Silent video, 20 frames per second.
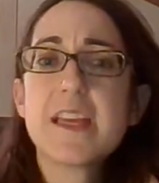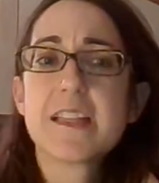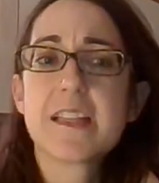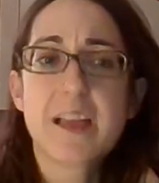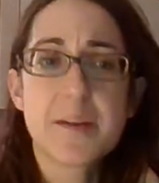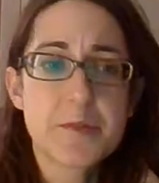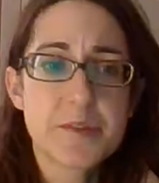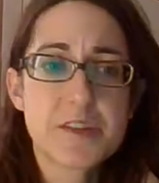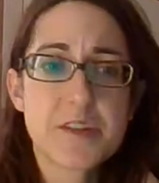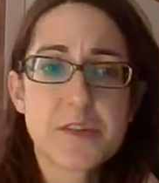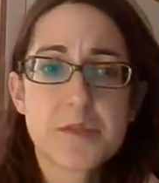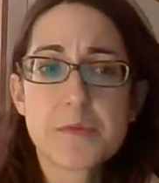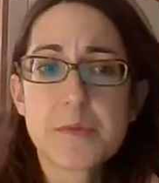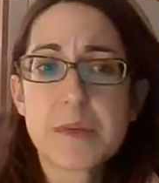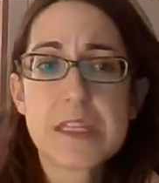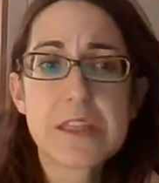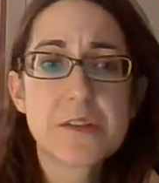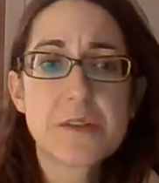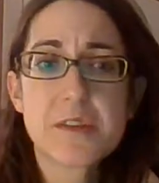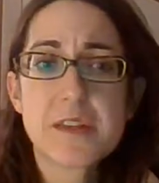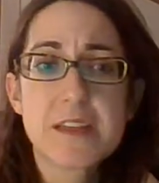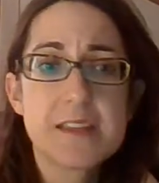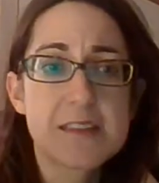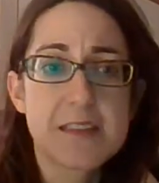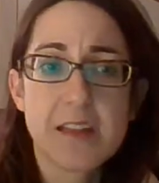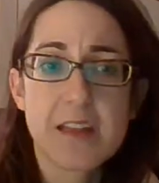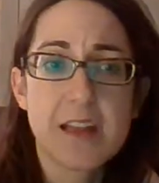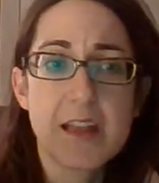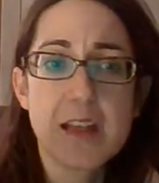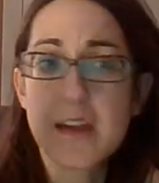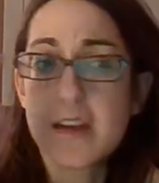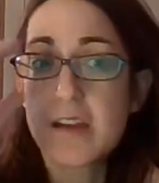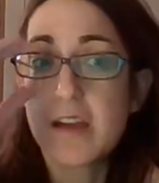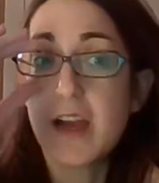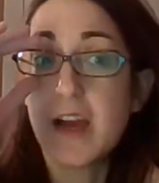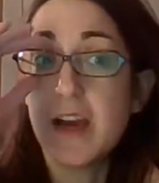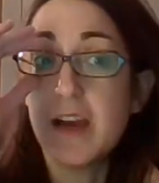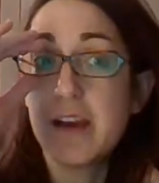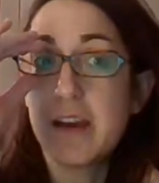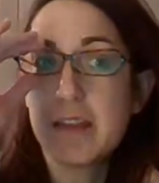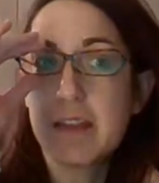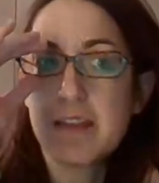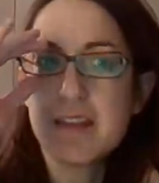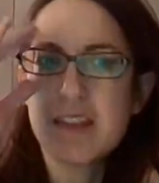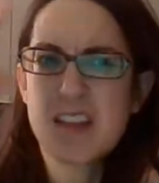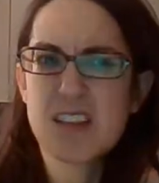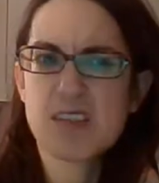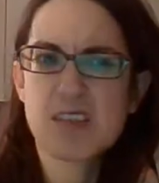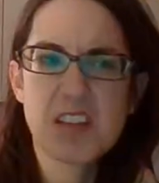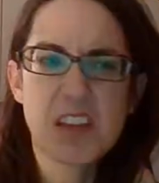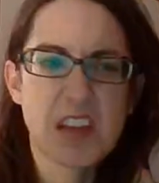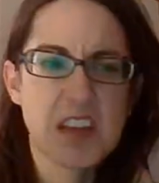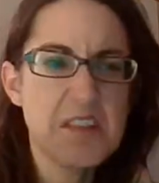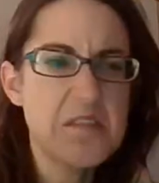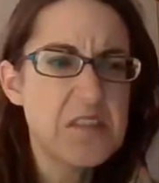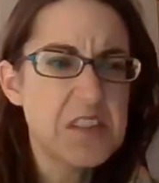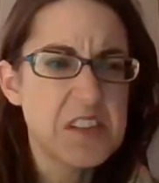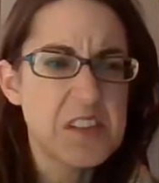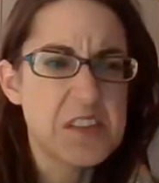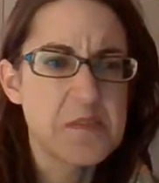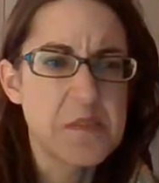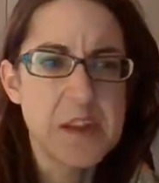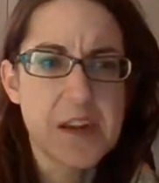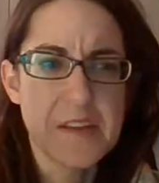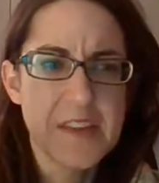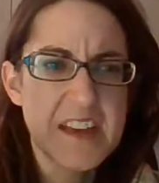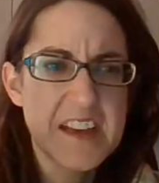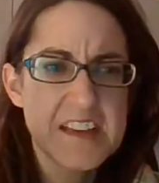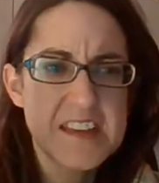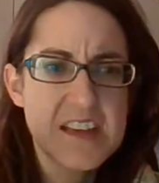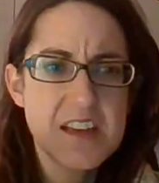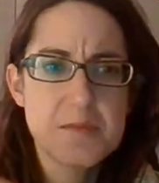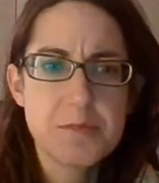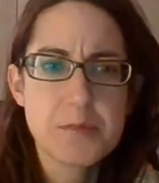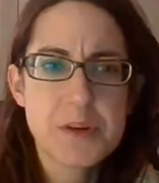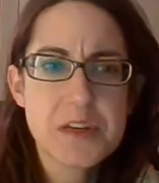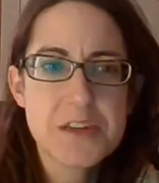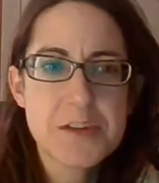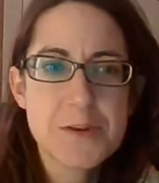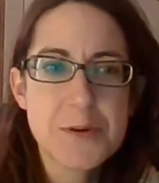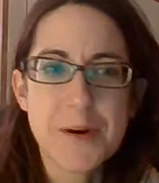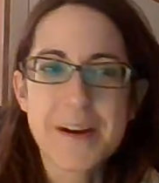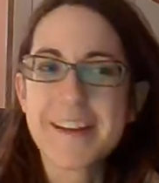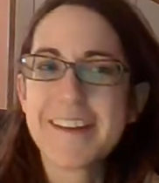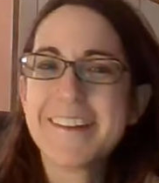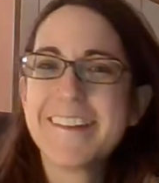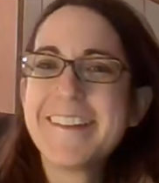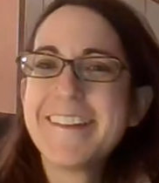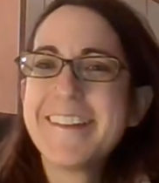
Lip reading: I'm just going to read through this, and then I think that's really it for this video. Like I said, pretty short.